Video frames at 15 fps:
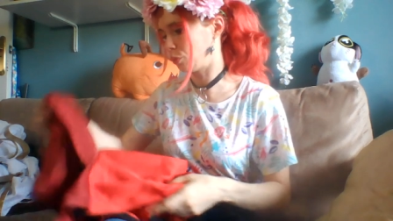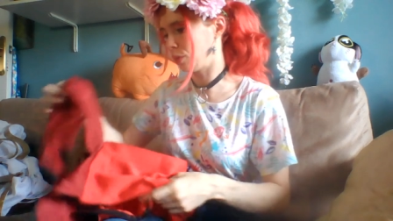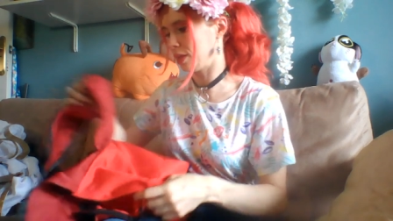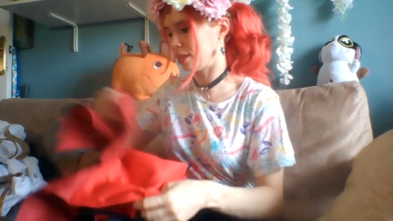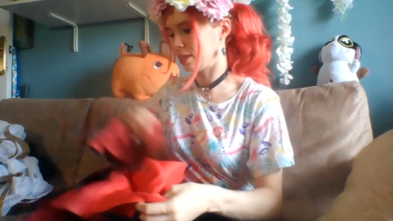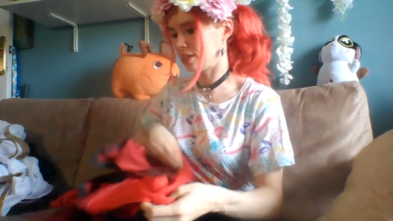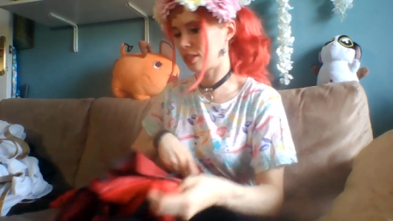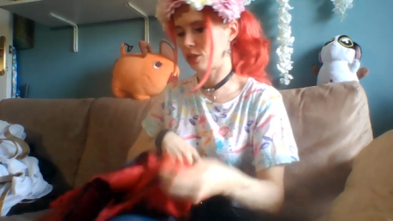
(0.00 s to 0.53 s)

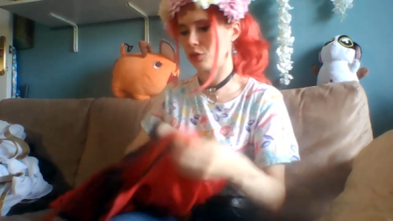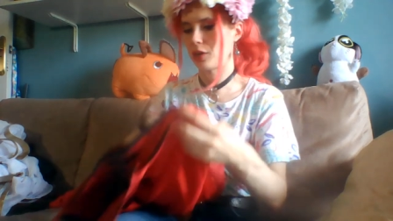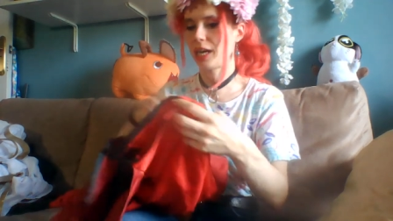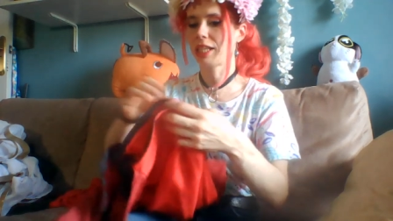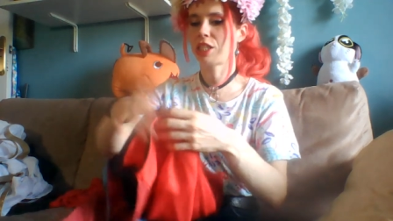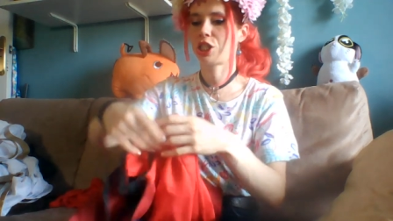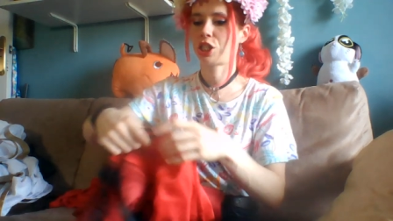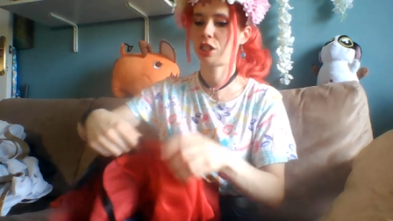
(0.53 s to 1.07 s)
with
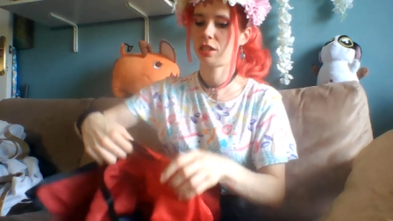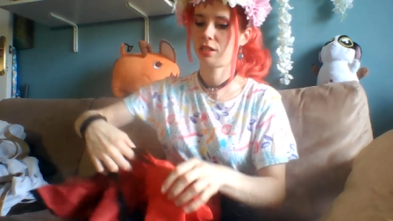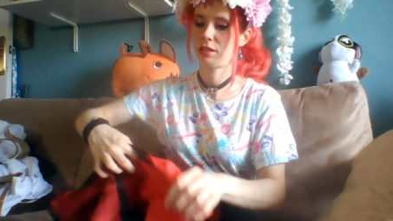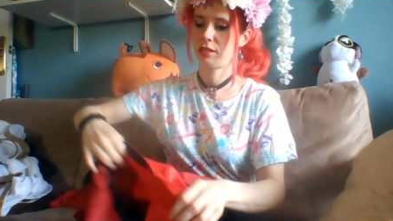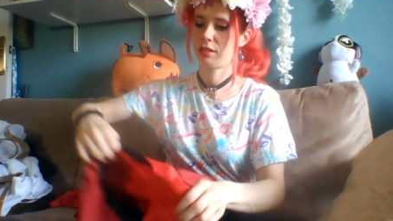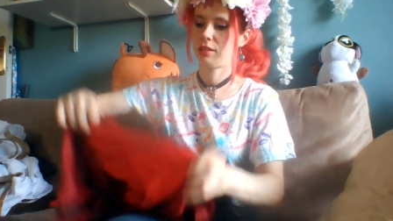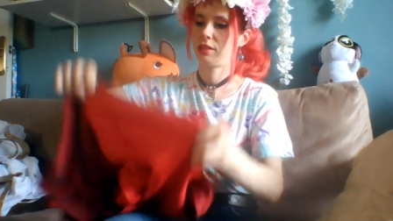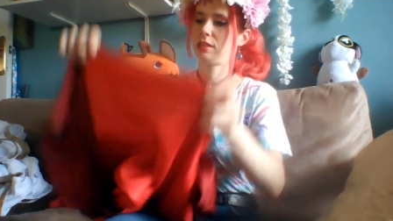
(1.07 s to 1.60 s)
stretch.
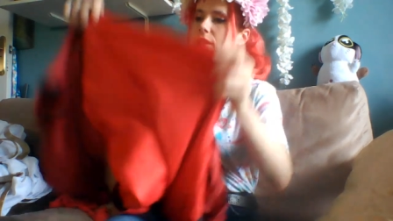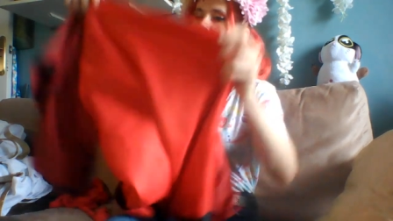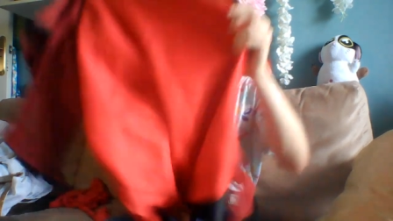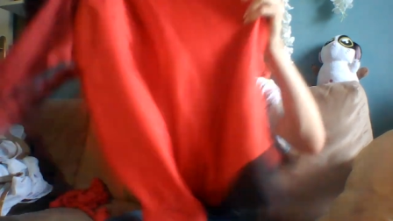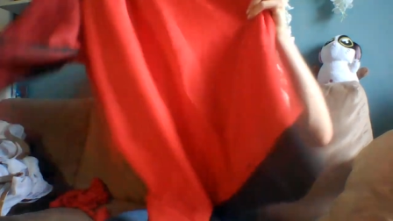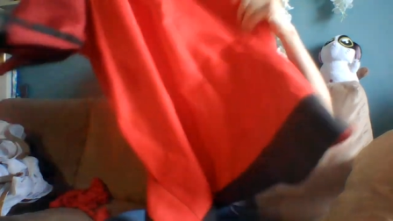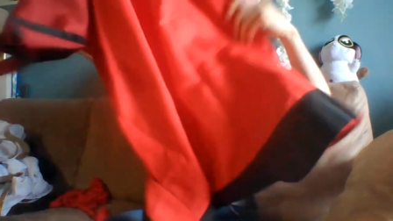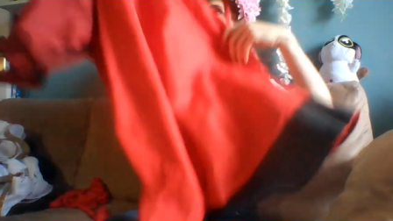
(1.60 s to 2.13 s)

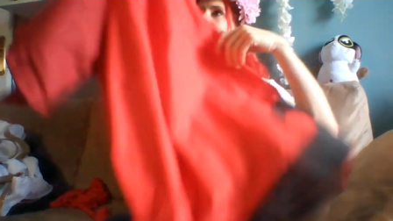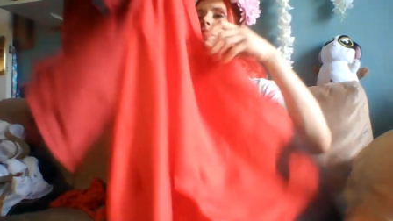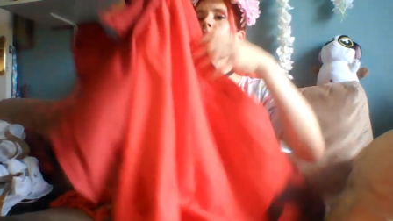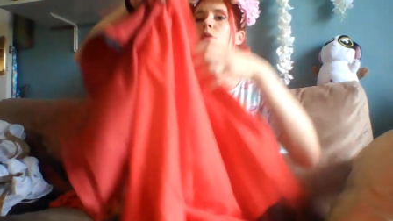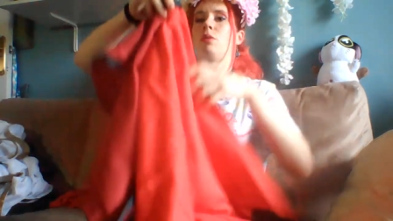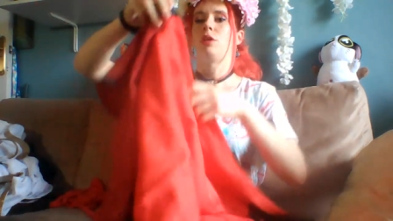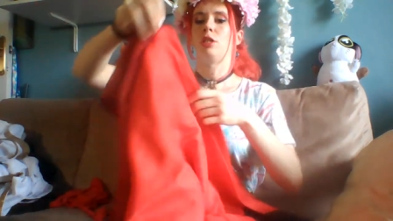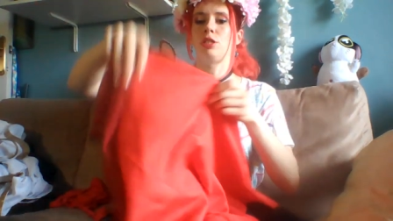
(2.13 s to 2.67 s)

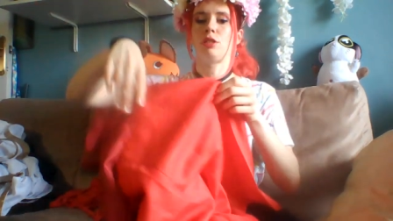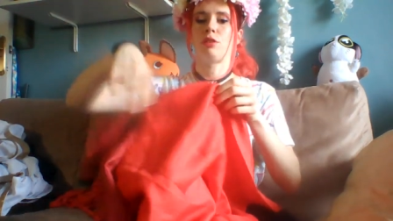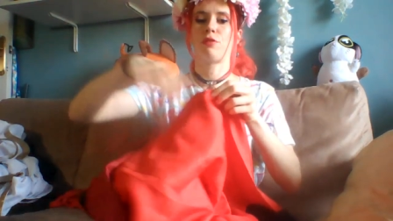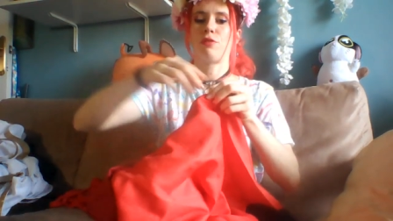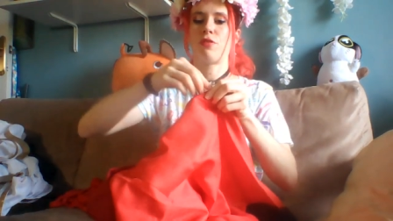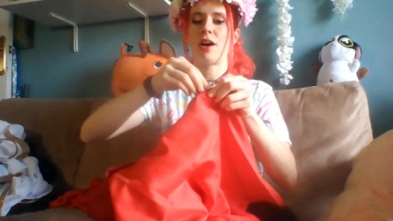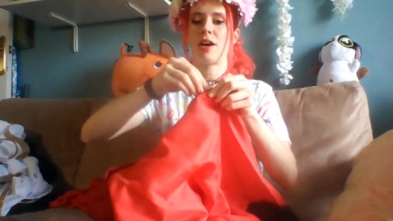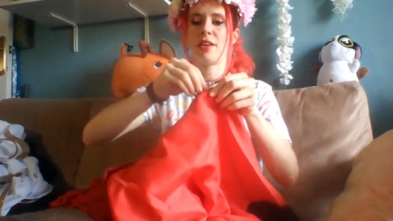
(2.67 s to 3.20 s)
We also
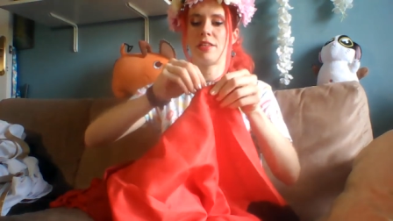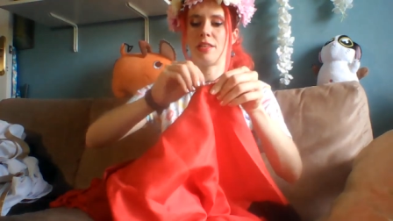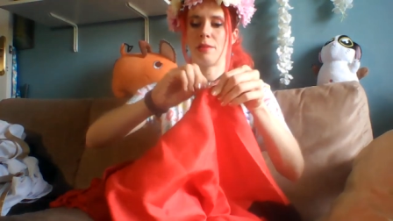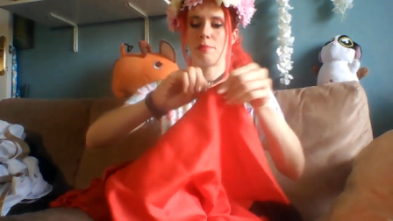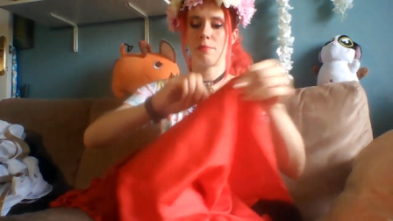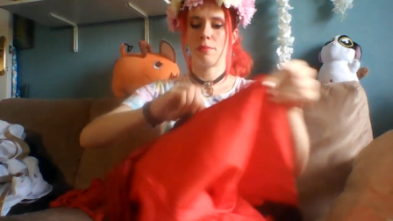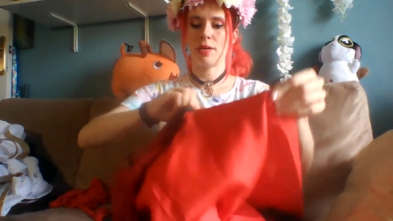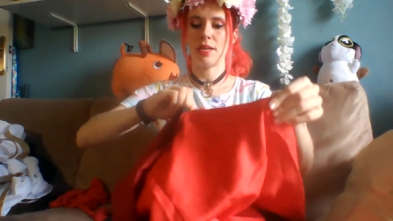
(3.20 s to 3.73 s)
find
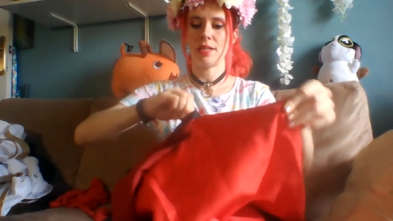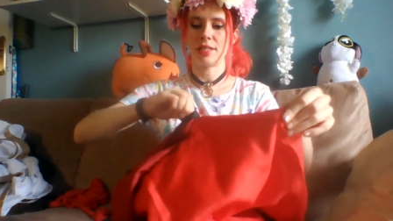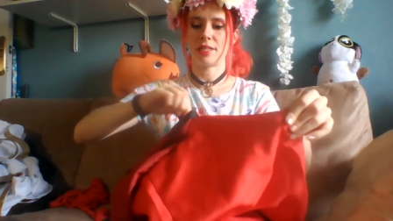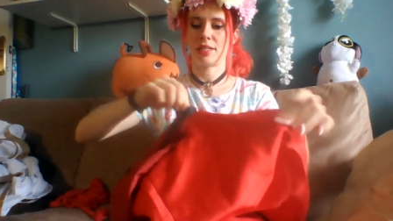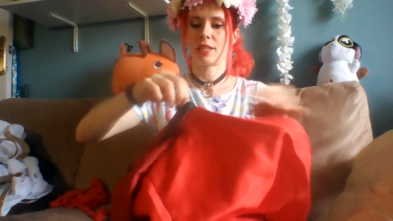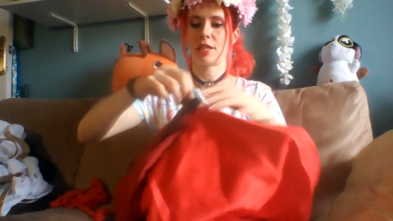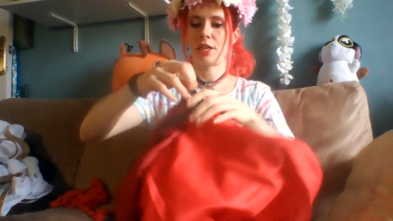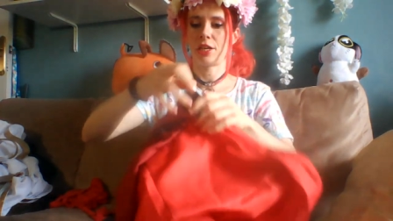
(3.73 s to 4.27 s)
the main
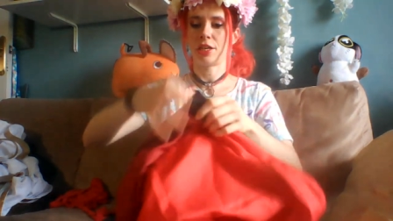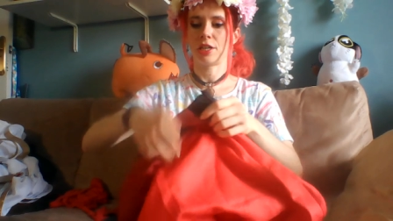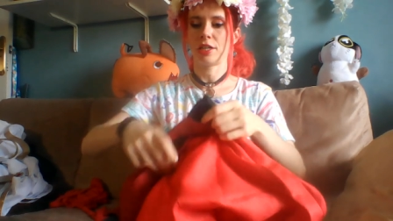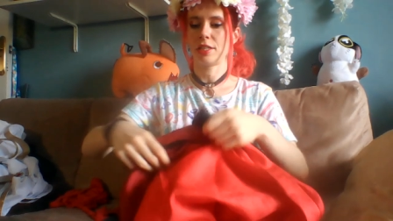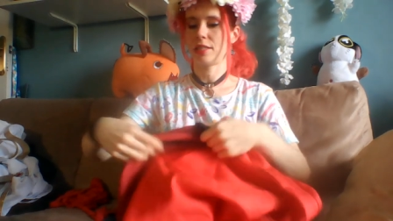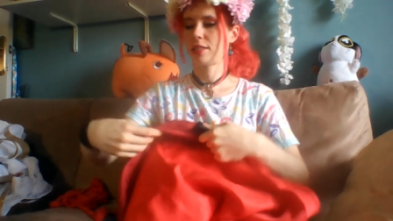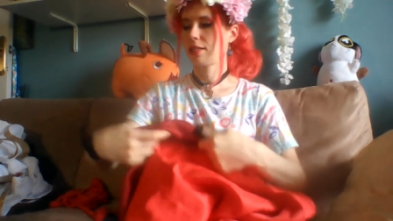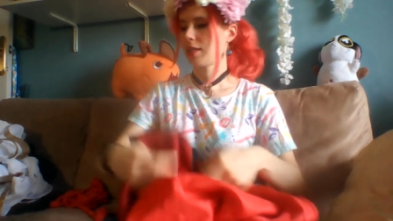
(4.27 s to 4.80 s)

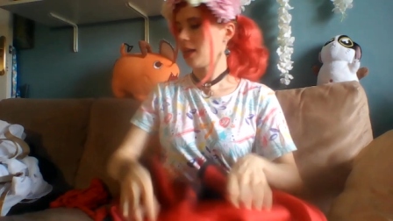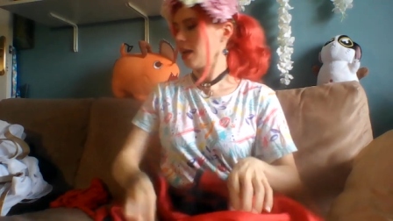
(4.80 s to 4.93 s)
skirt